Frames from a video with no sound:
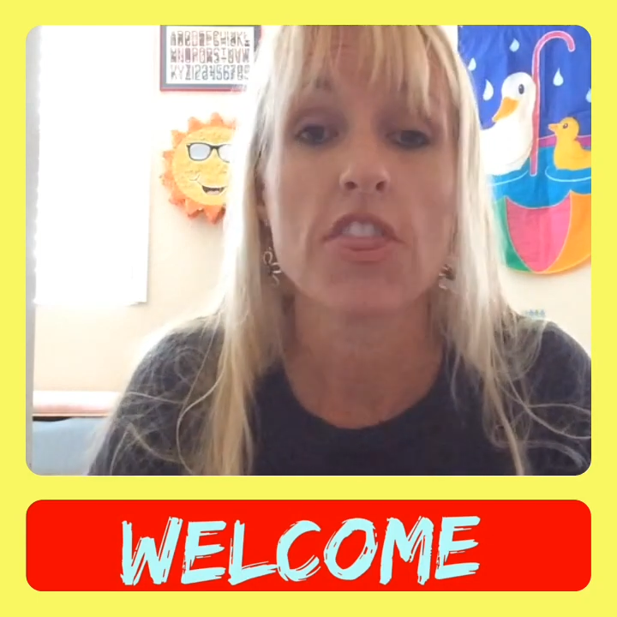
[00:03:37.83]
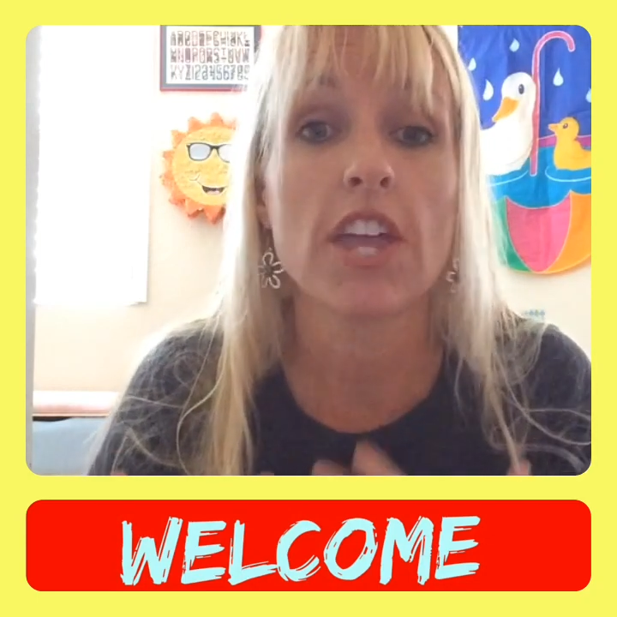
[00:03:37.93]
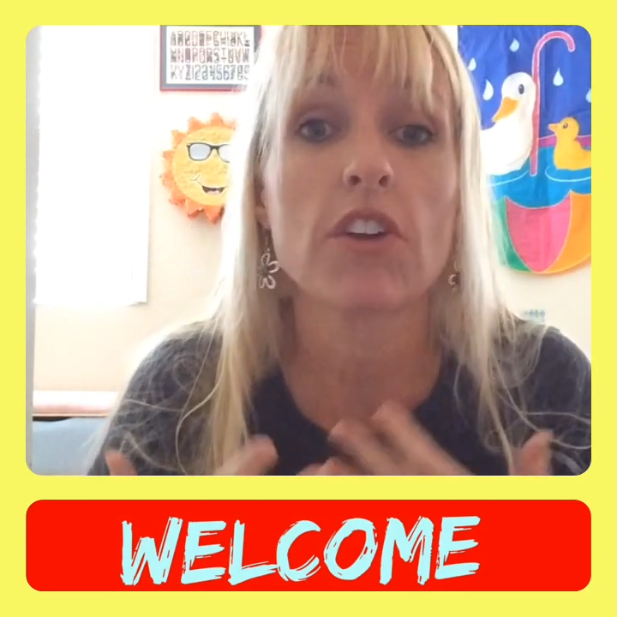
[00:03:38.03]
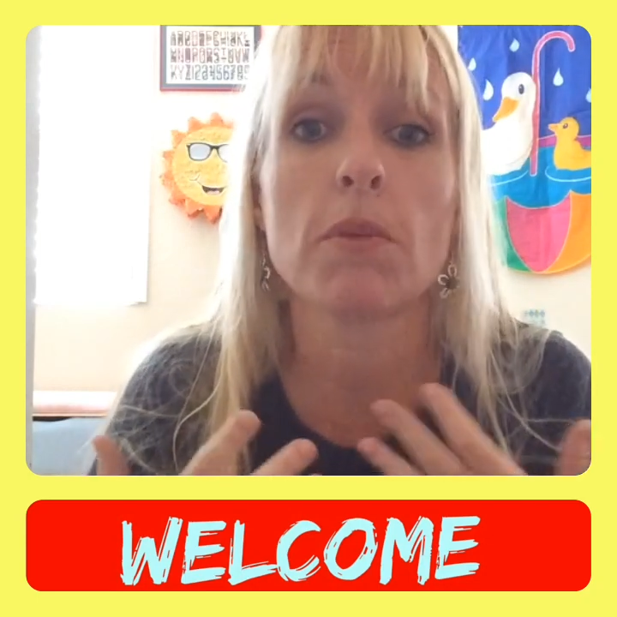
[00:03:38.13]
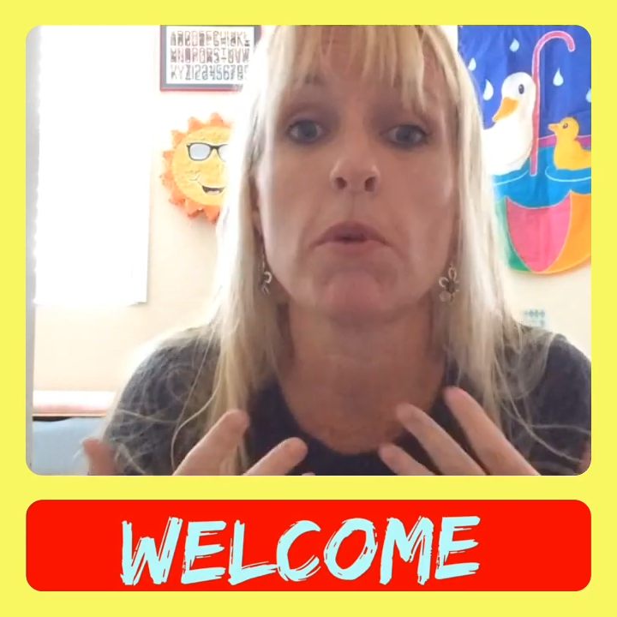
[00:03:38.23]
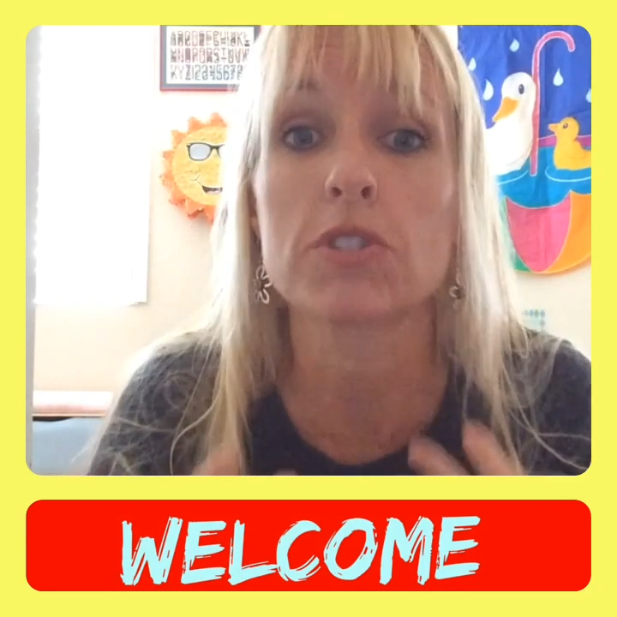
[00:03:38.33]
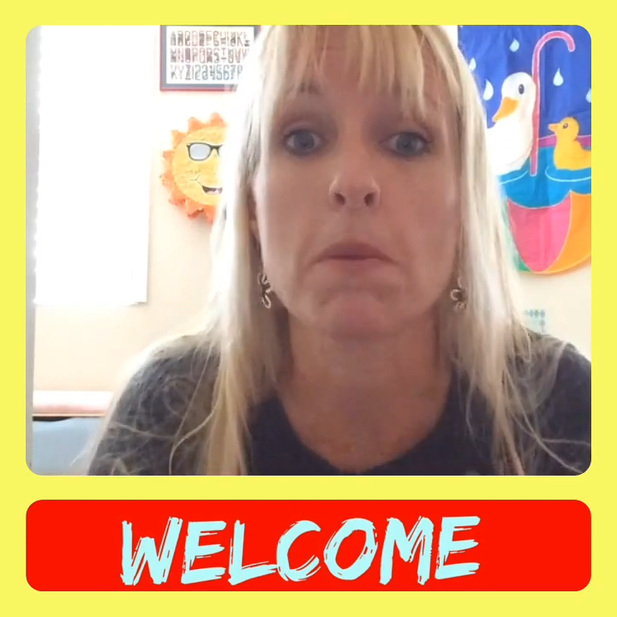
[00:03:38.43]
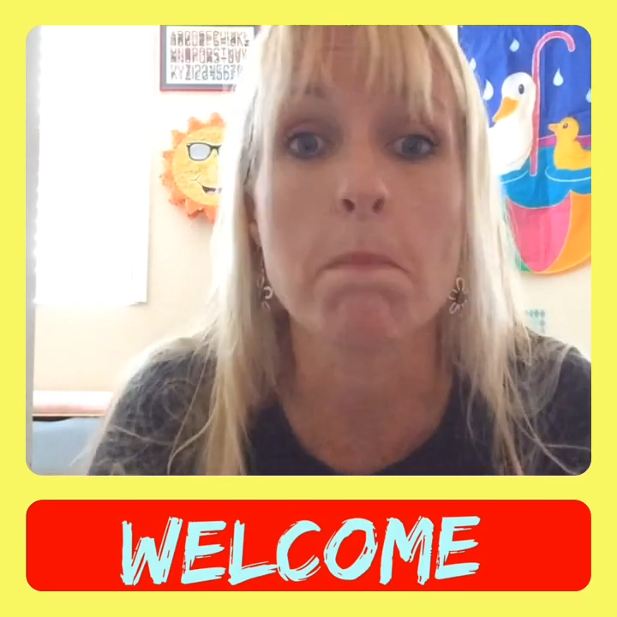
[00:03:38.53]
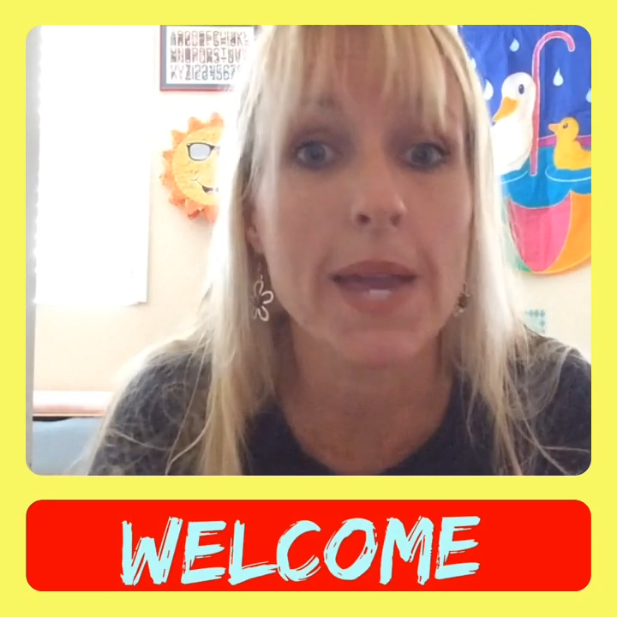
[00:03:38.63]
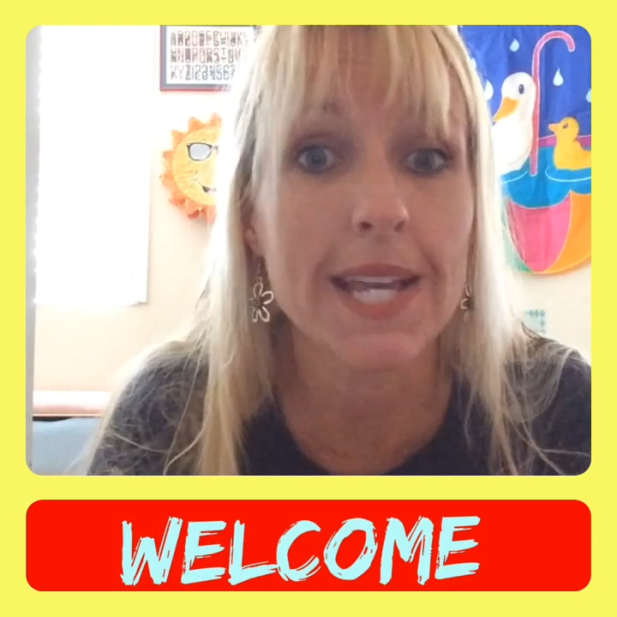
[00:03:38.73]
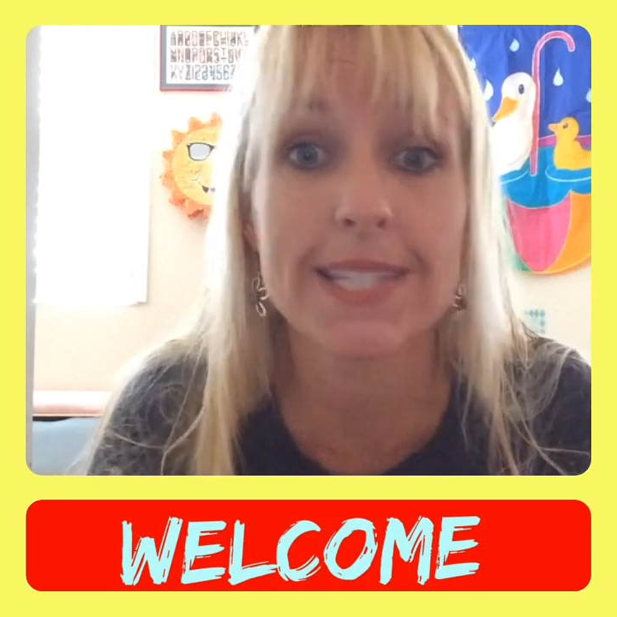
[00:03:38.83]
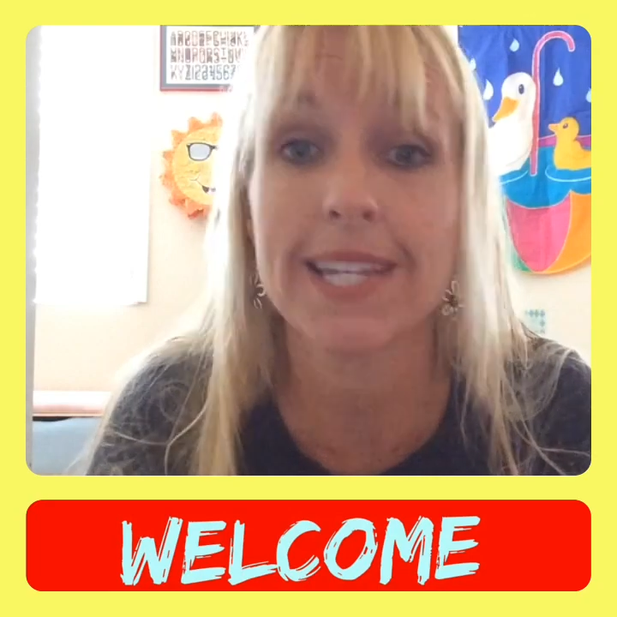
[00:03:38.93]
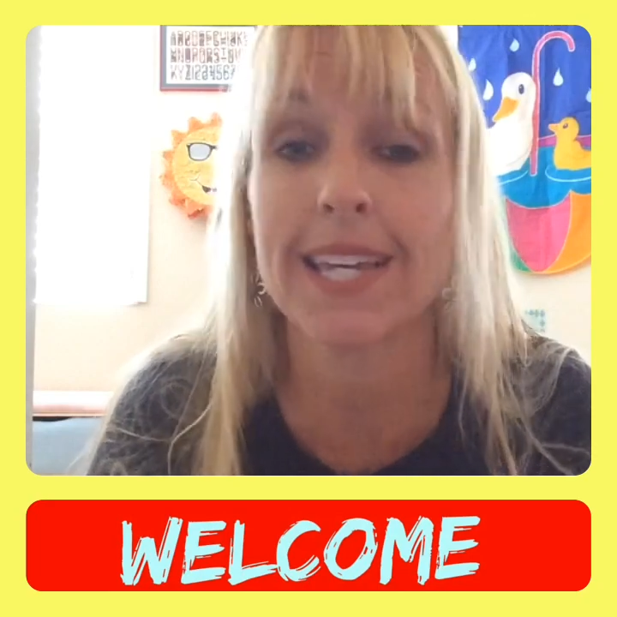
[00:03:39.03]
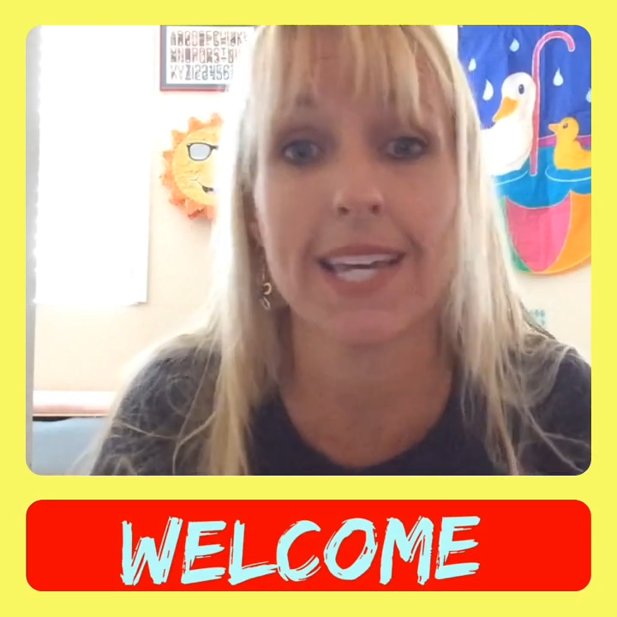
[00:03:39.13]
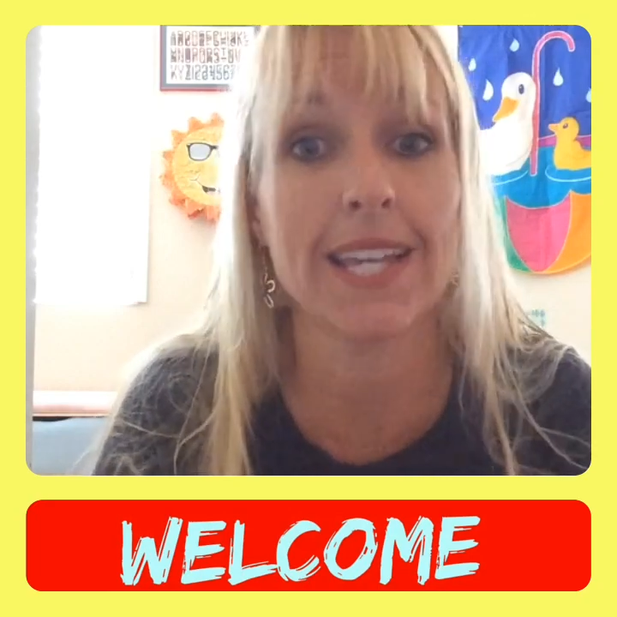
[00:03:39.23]
They're the most
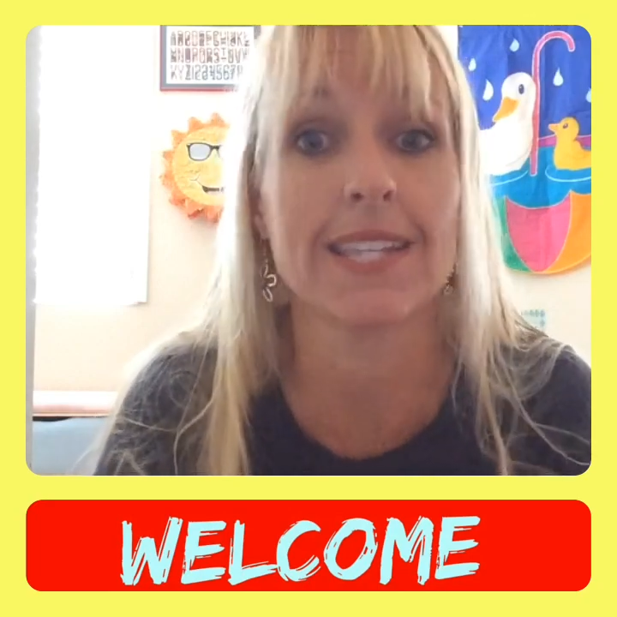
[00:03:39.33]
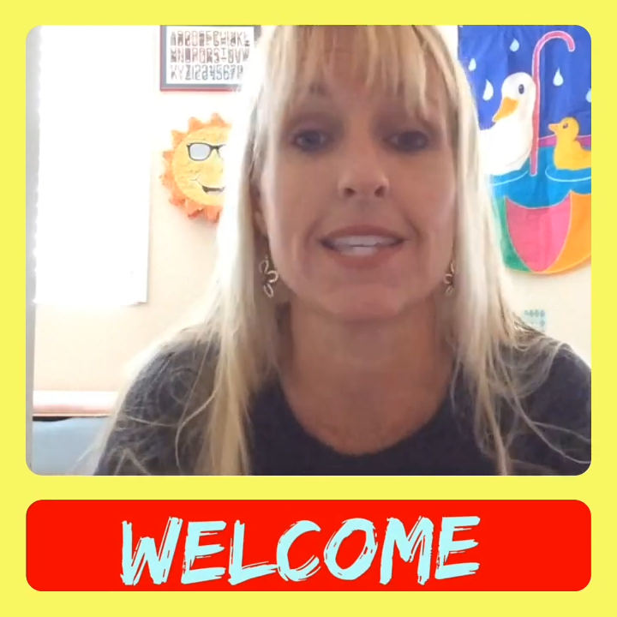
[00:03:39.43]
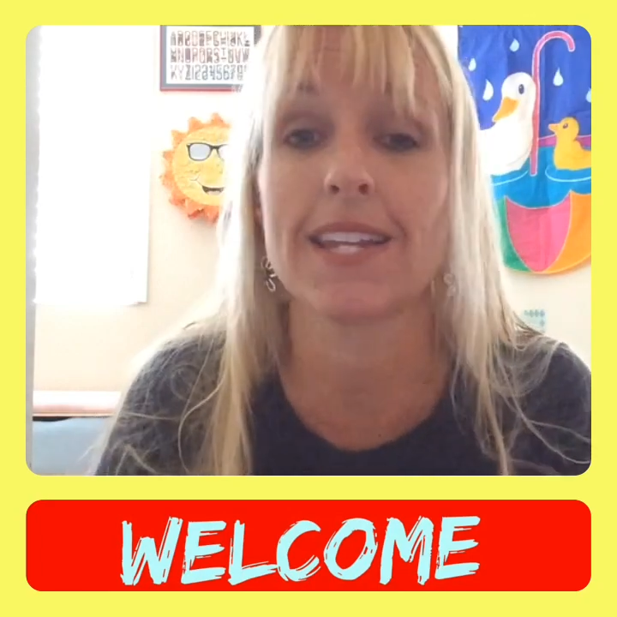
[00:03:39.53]
amazing kids